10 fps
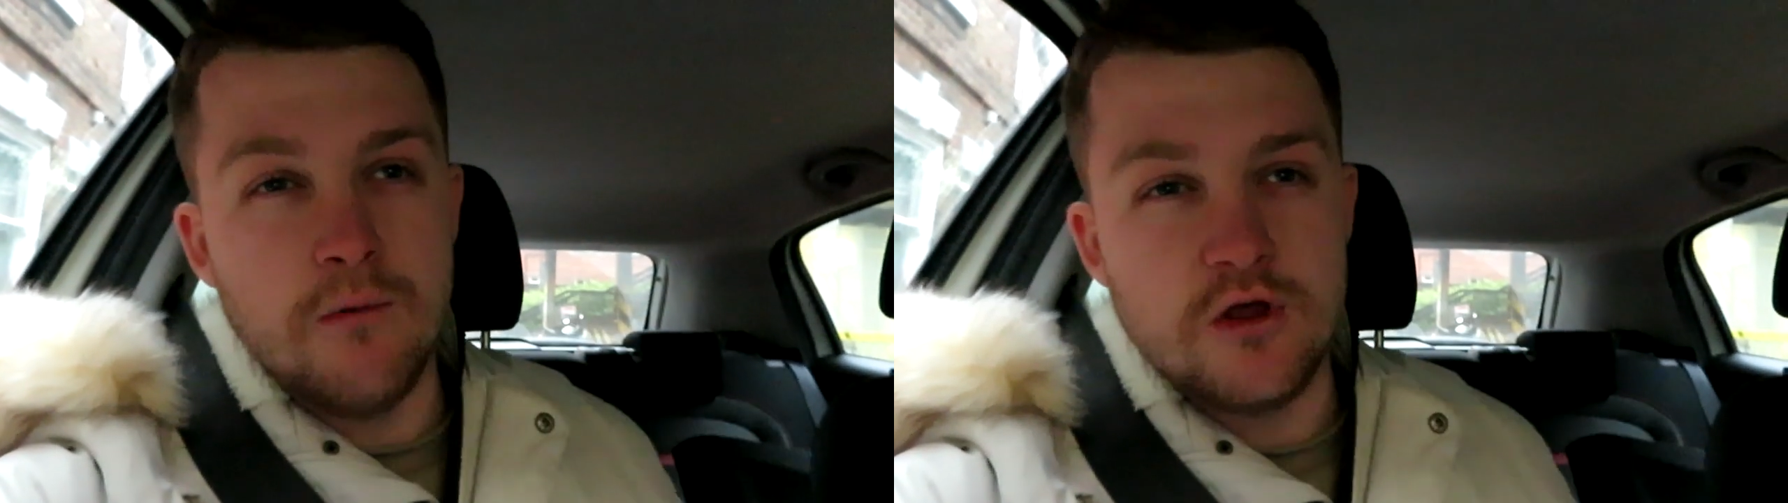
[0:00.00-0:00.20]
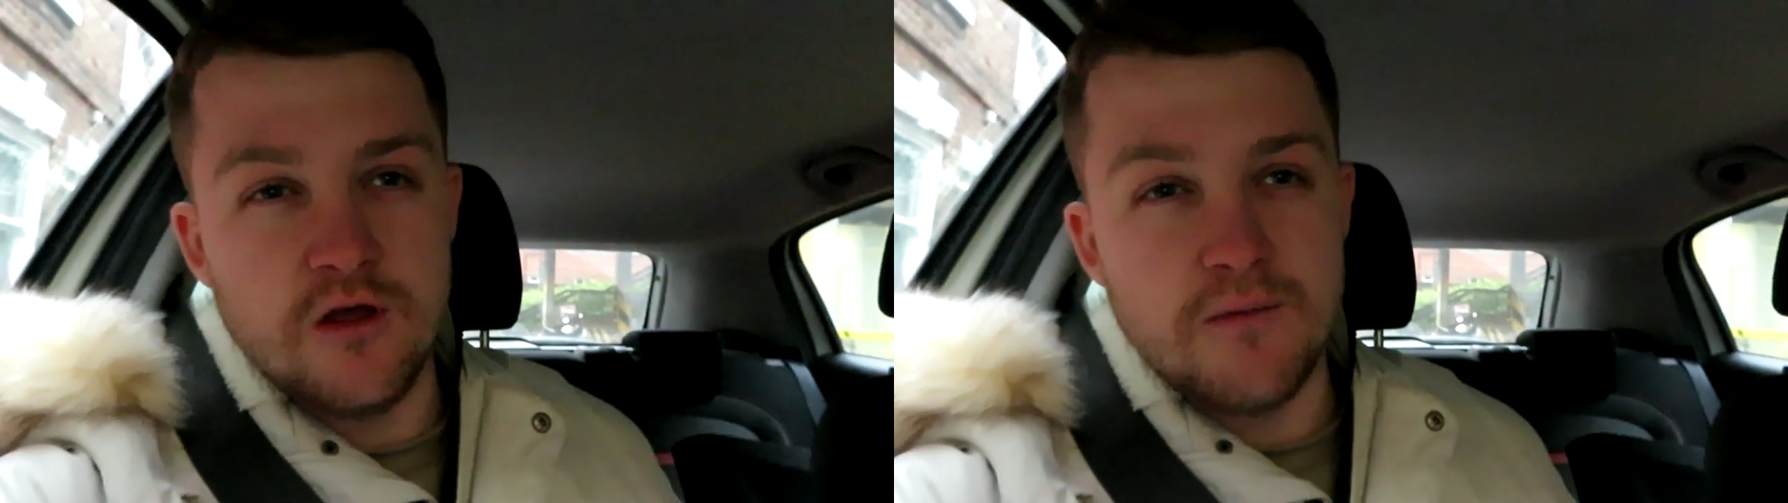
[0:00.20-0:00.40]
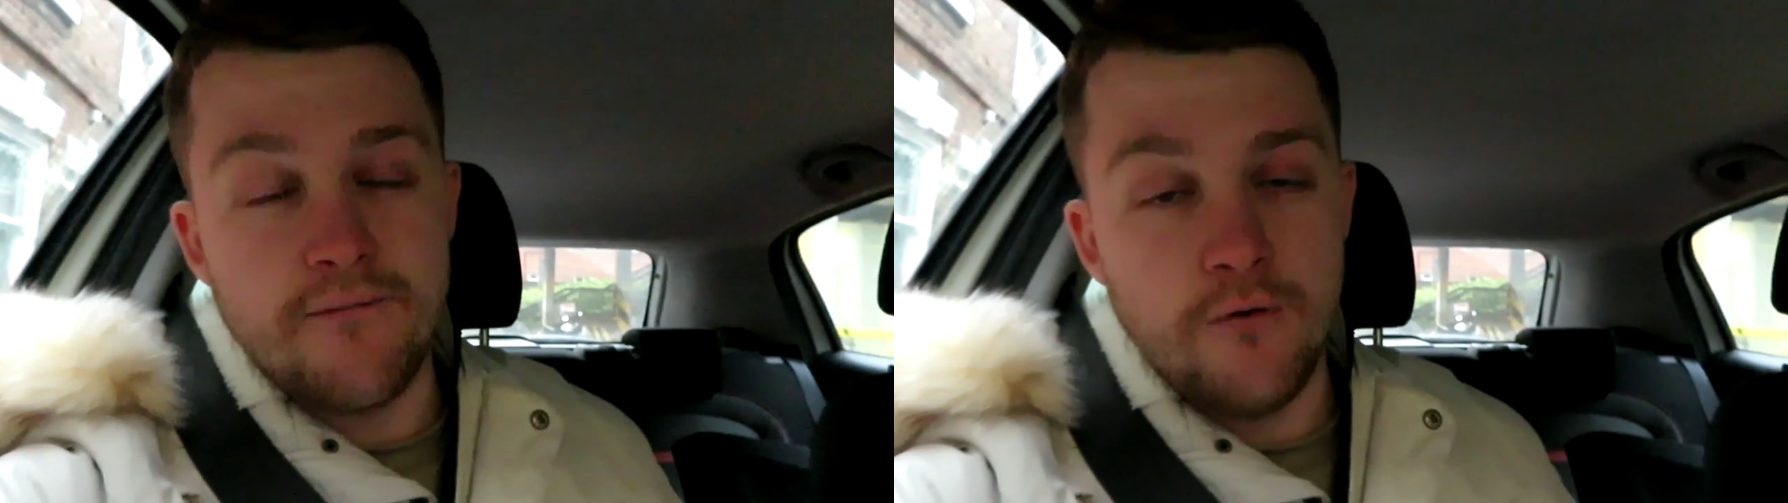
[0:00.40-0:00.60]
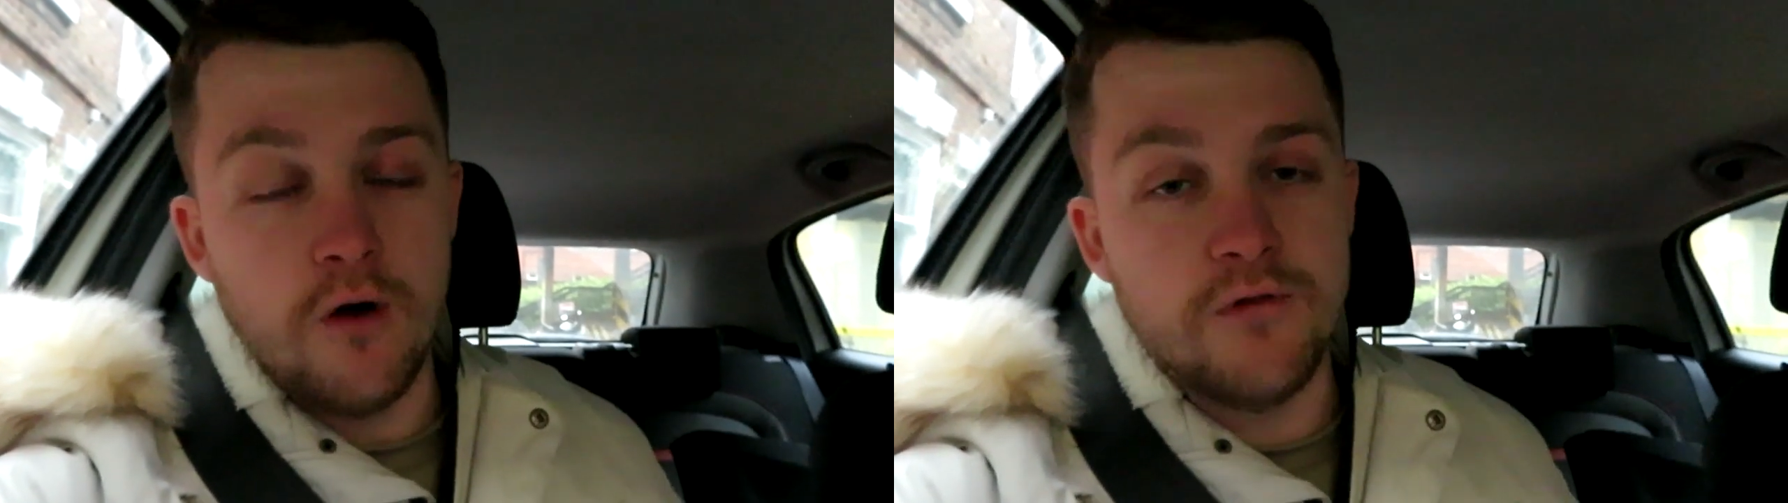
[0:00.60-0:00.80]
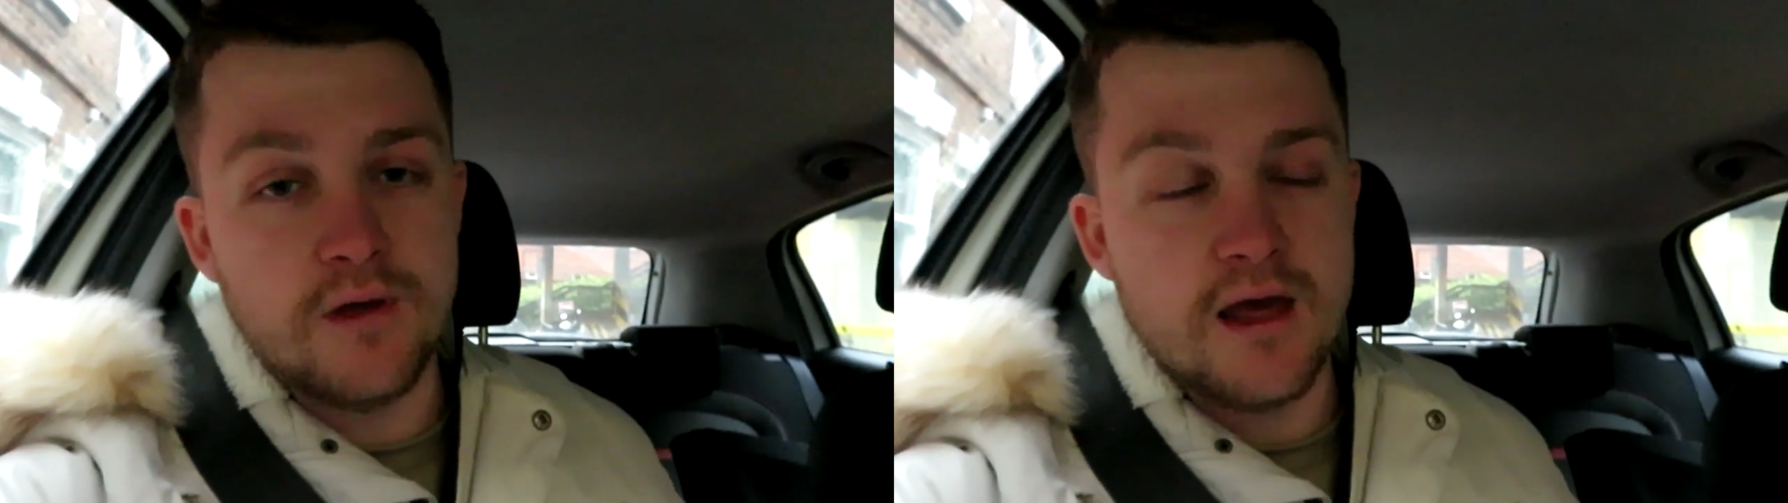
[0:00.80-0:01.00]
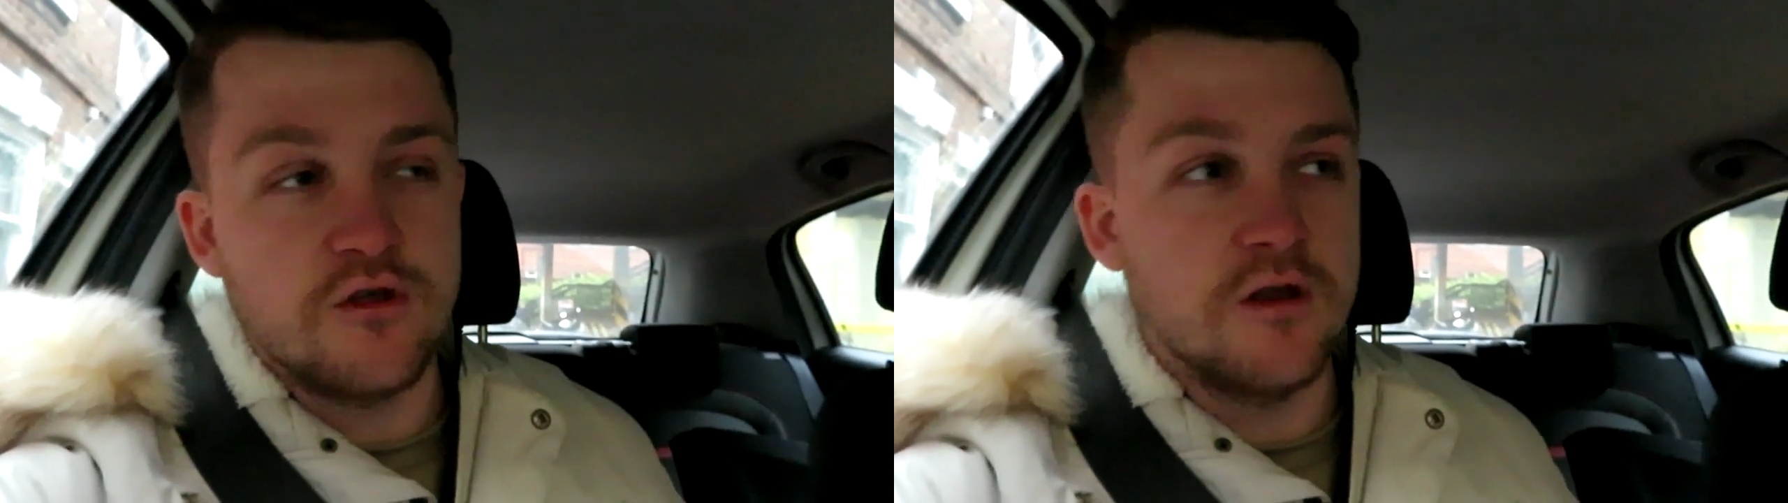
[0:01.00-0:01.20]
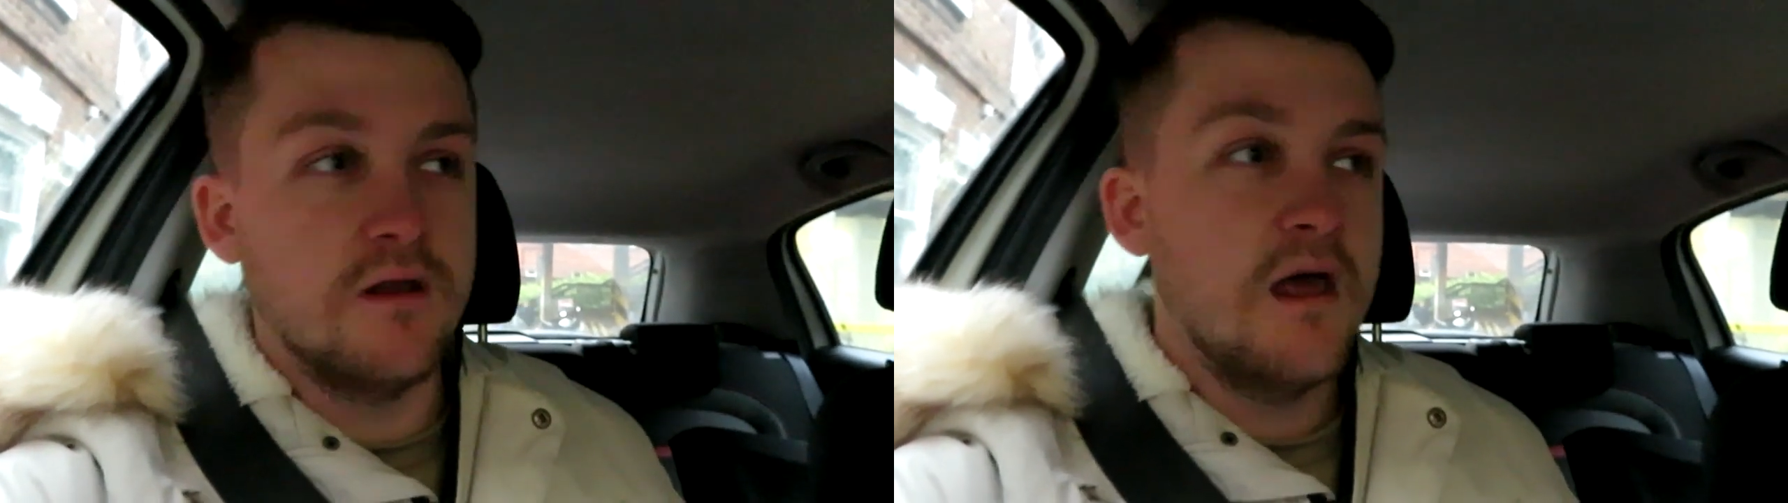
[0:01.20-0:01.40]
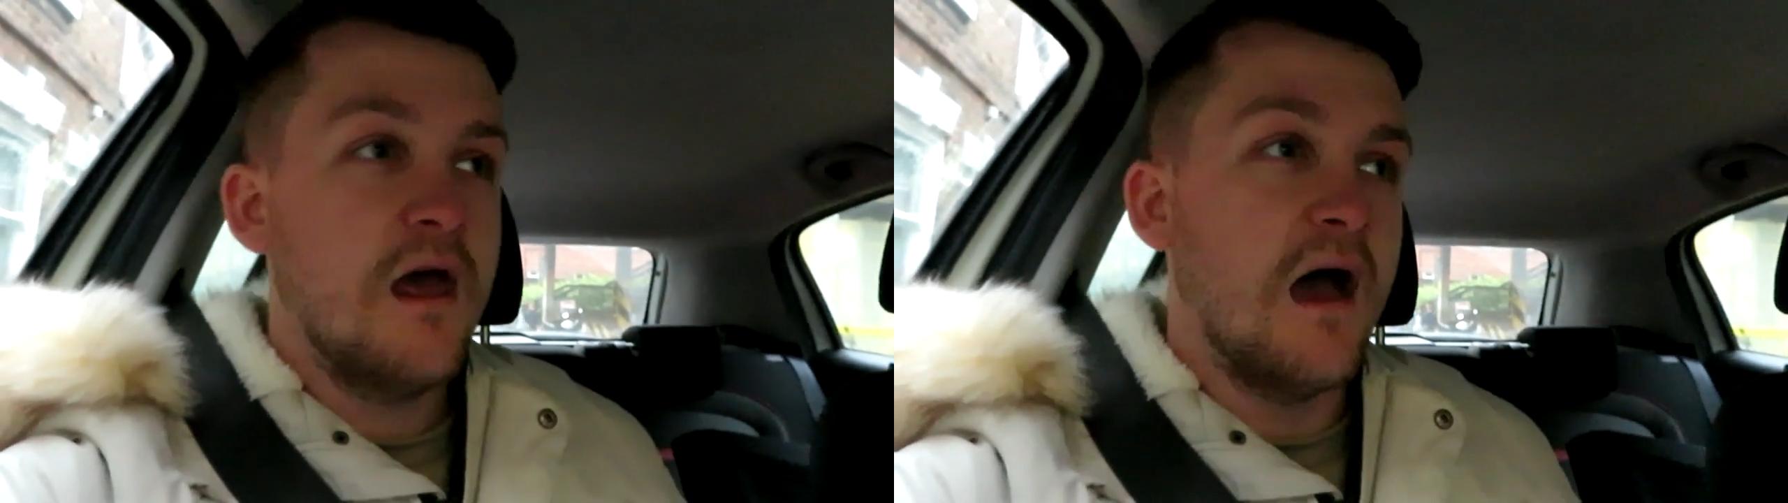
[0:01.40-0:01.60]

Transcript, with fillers: which is my fourth location,